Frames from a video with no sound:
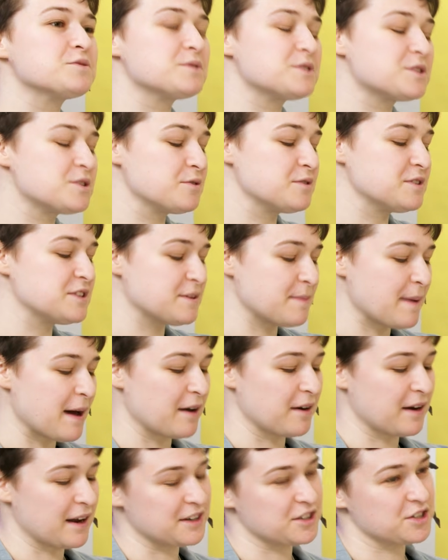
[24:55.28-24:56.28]
with students
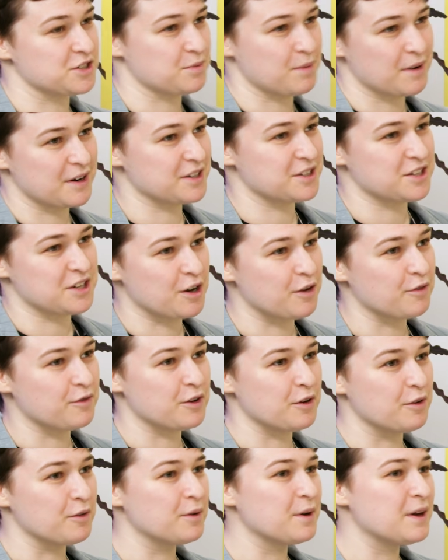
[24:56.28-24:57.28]
about, and I just wanted to know if
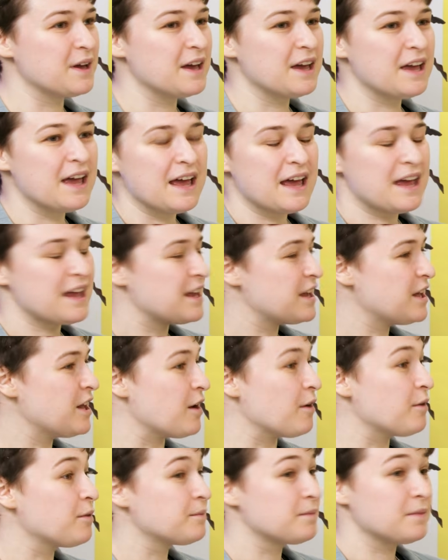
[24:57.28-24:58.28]
you,
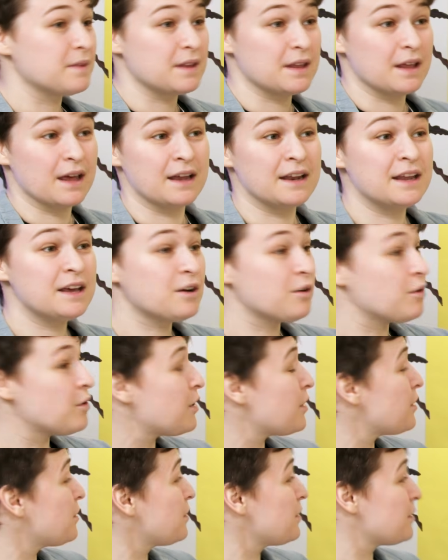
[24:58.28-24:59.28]
Anik
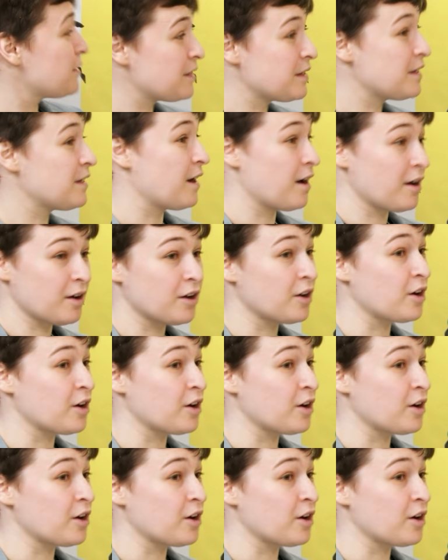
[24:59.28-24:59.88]
or I